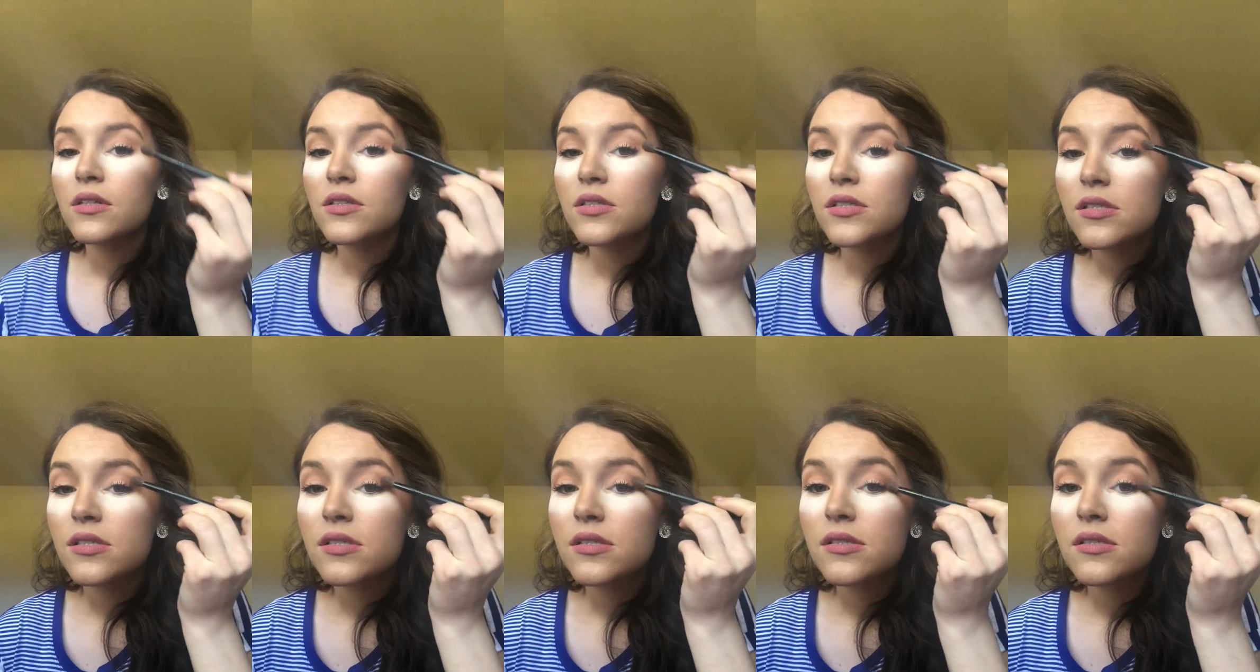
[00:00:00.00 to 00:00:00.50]

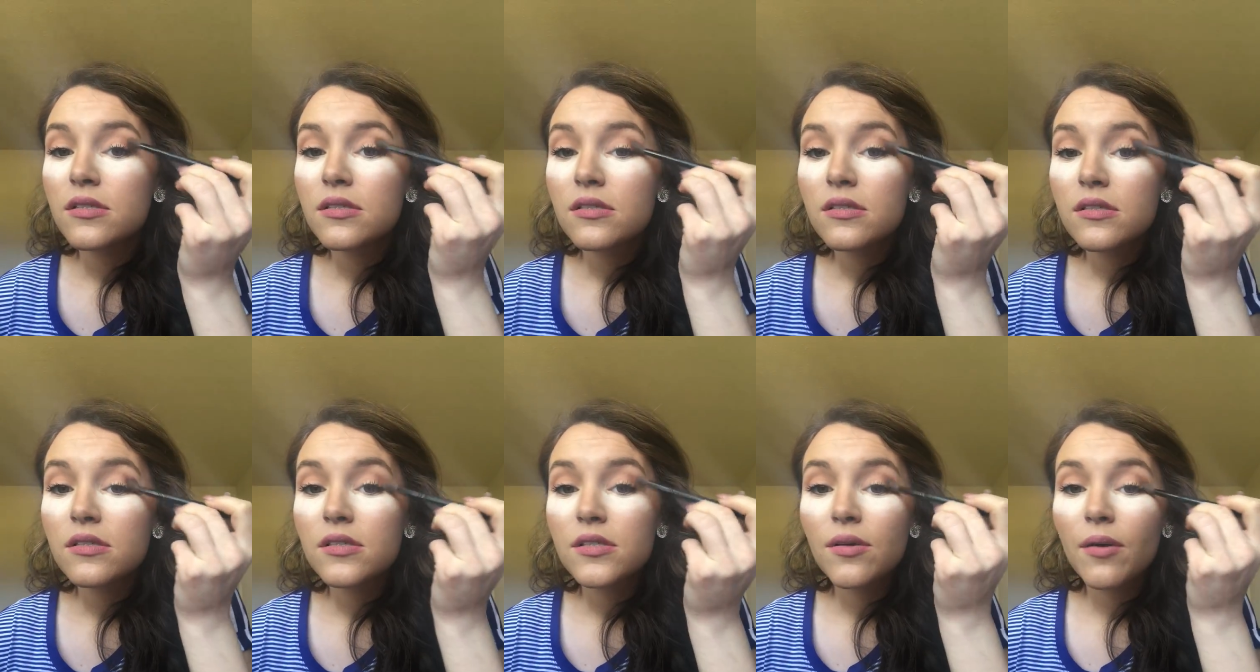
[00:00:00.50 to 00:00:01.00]
just
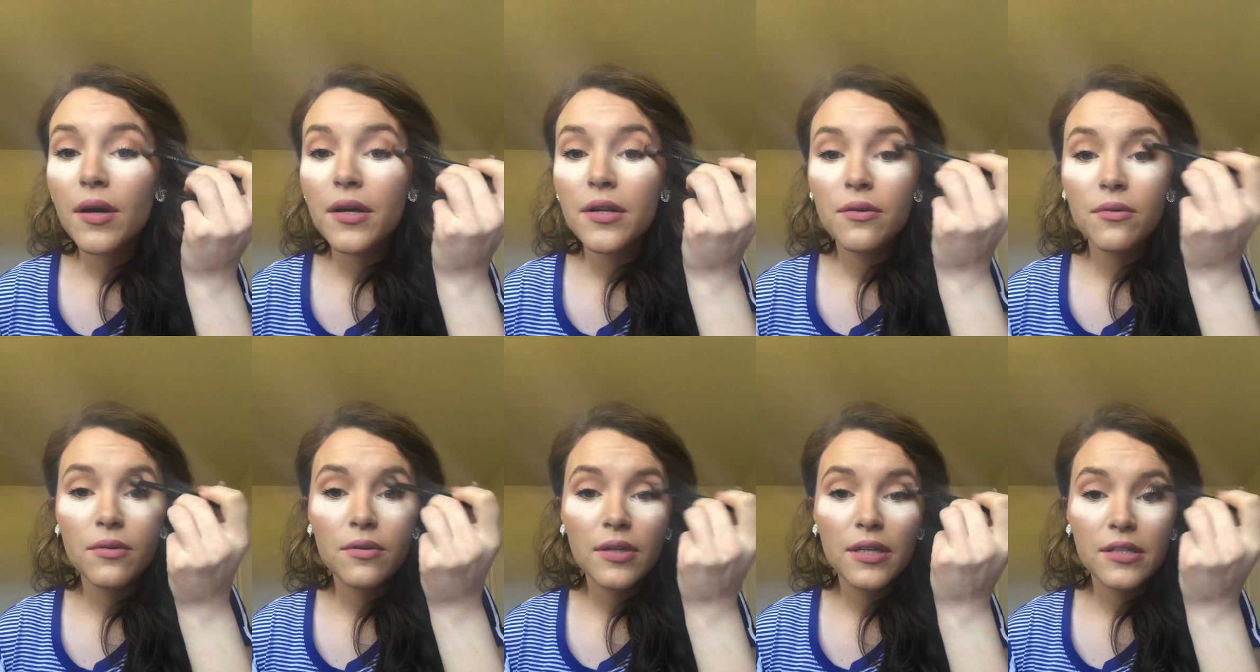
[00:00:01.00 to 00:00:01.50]
so I
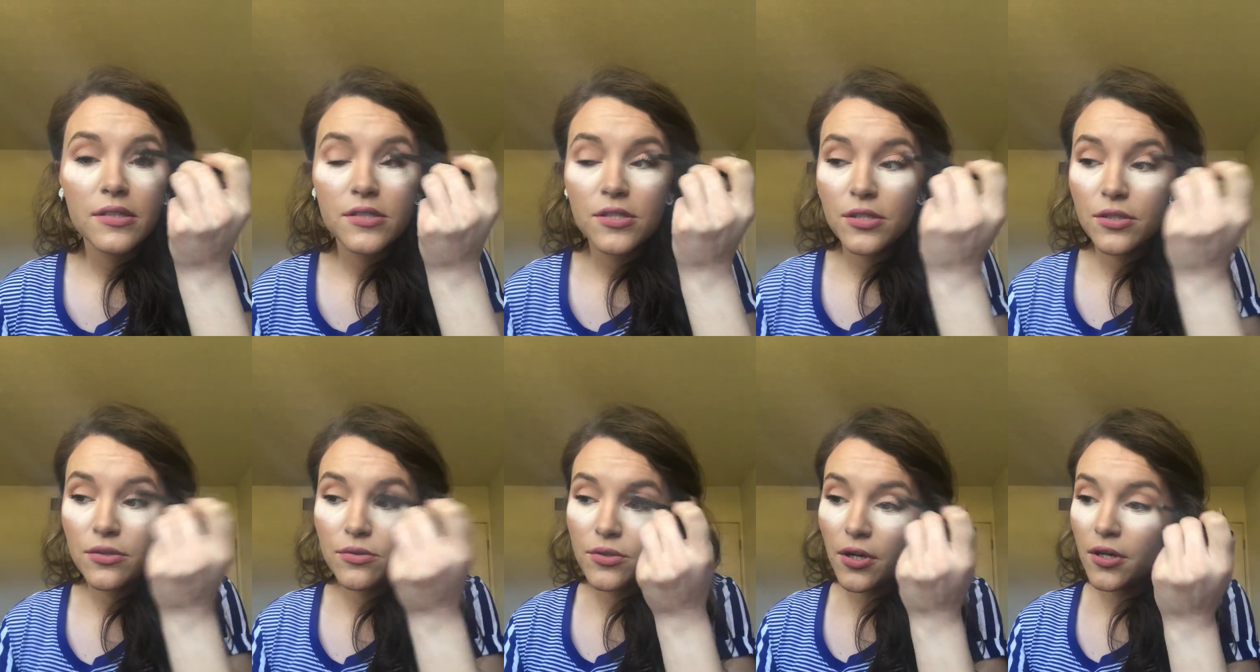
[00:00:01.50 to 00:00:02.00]
don't get
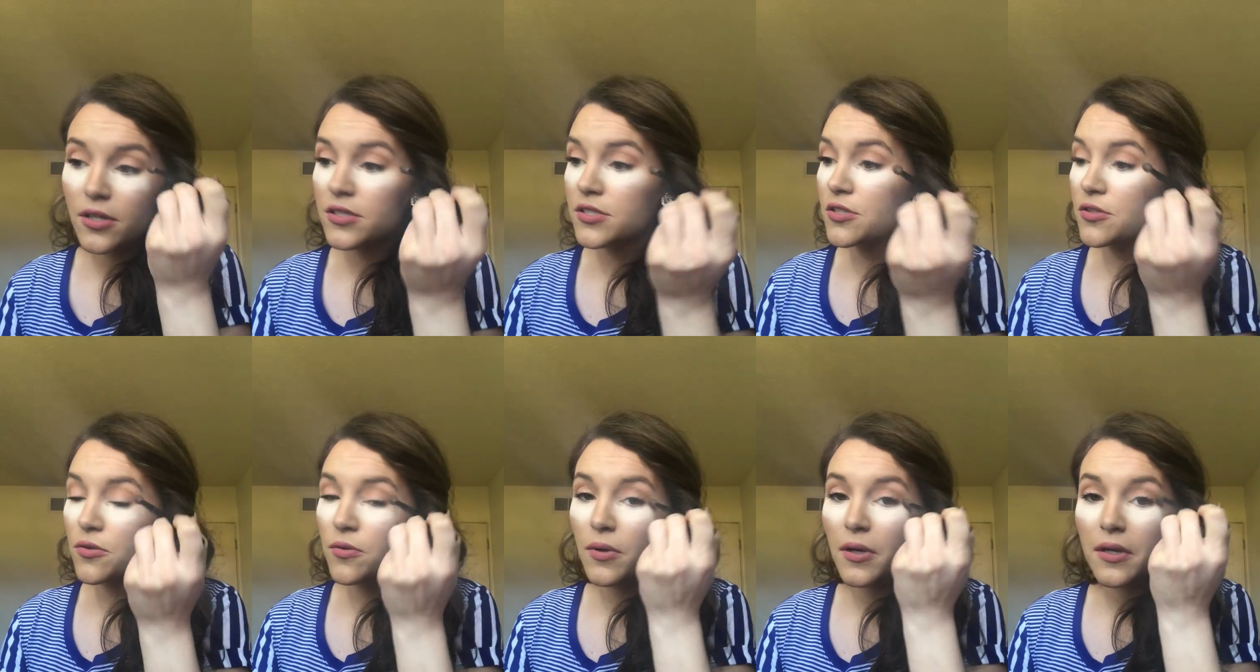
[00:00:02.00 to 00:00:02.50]
too dark
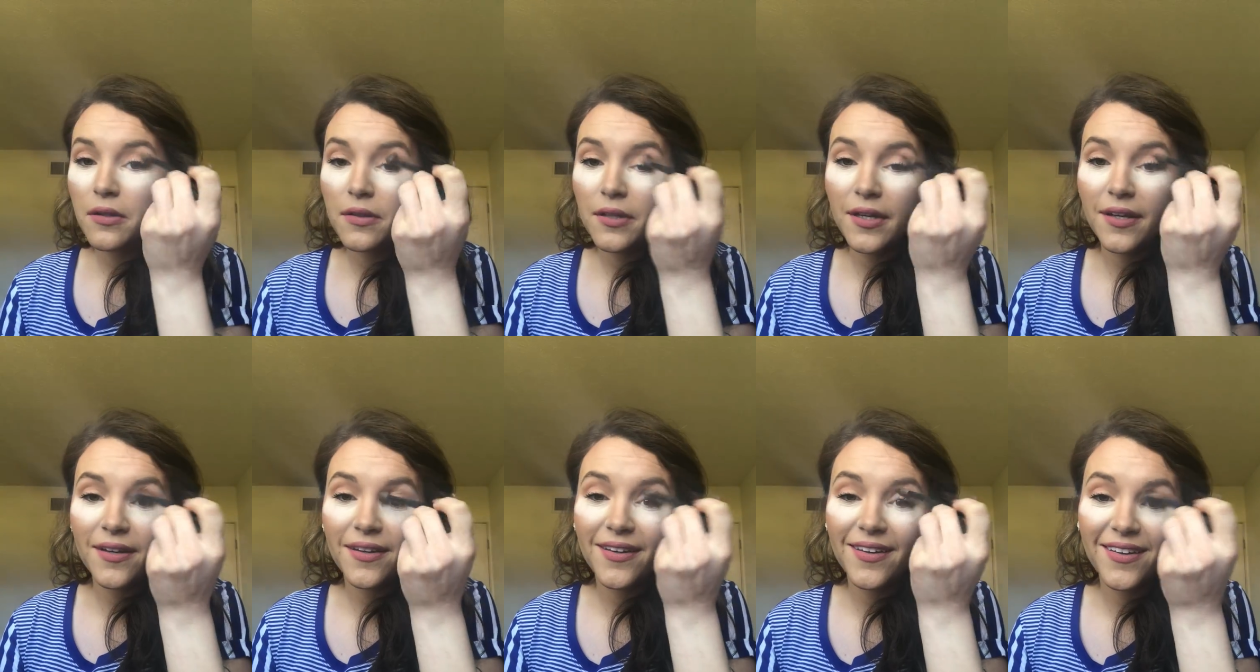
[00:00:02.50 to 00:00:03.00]
too
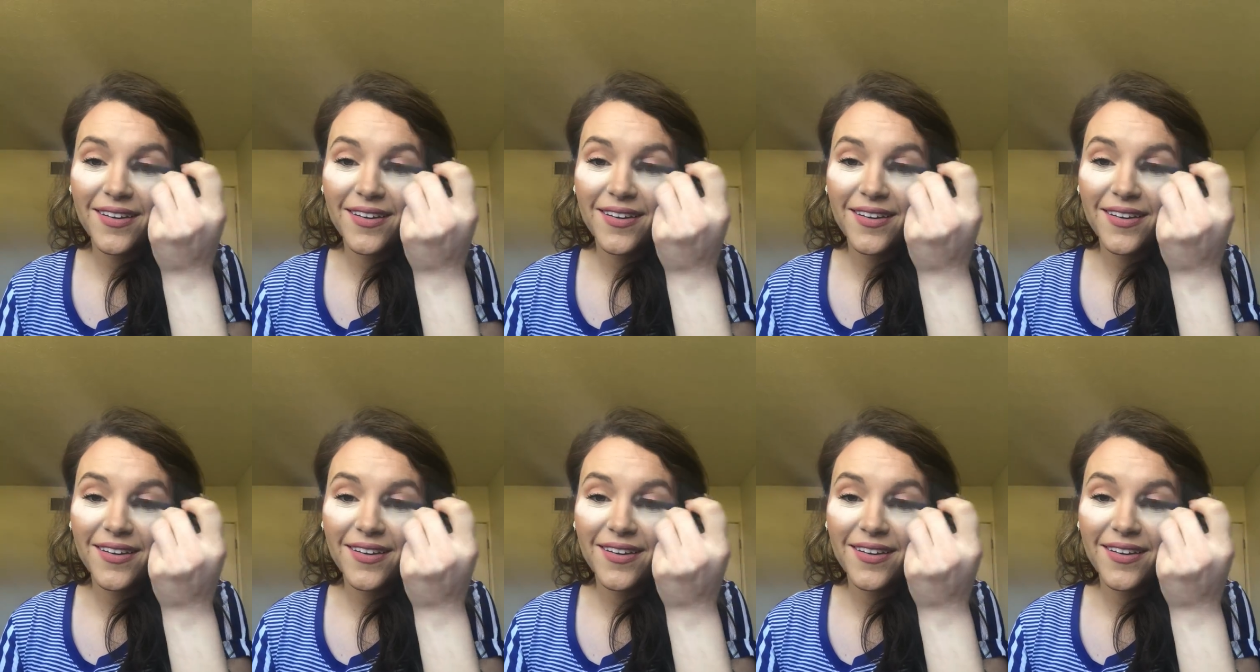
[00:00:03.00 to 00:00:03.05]
quickly.